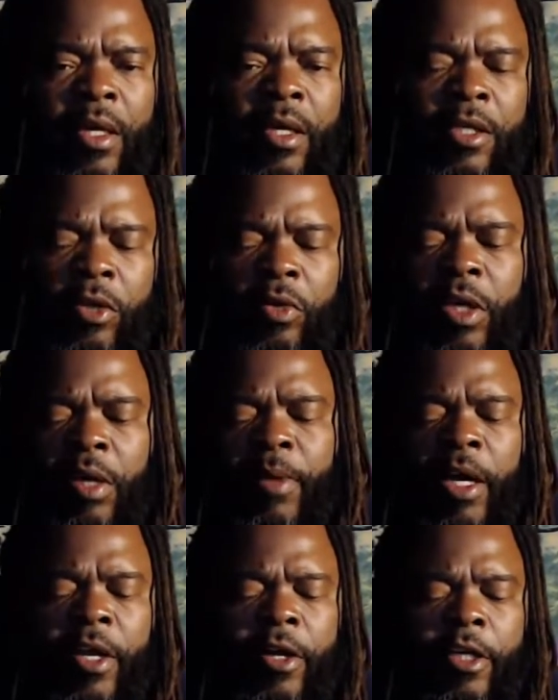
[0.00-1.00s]
So you come
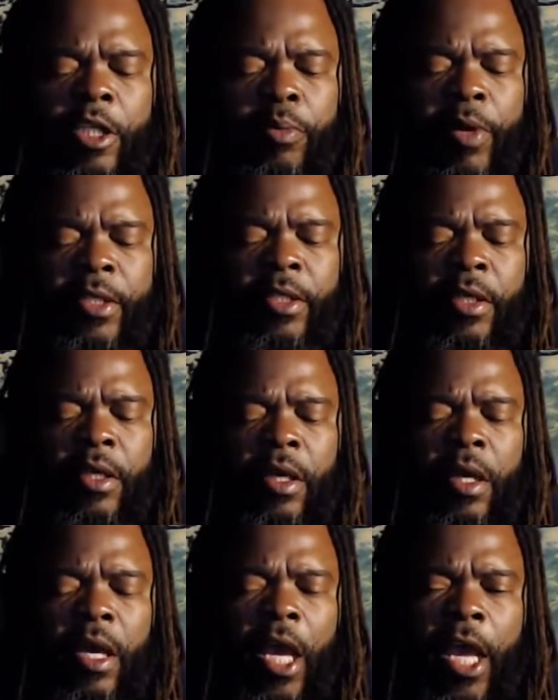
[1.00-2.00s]
out here in this present
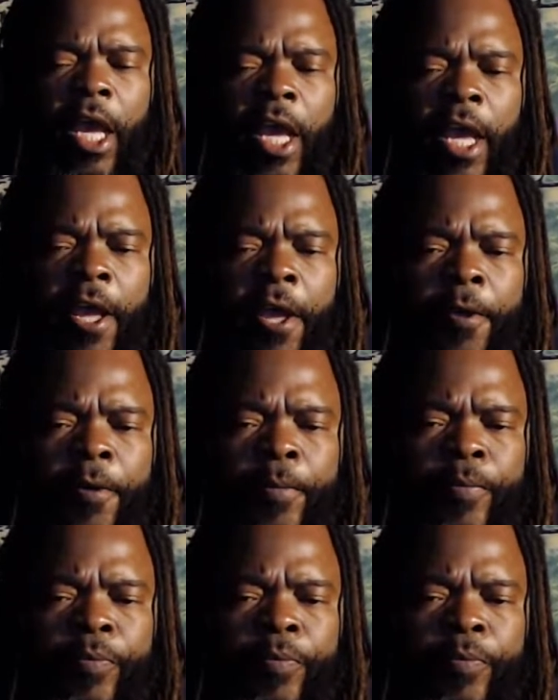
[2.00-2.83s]
and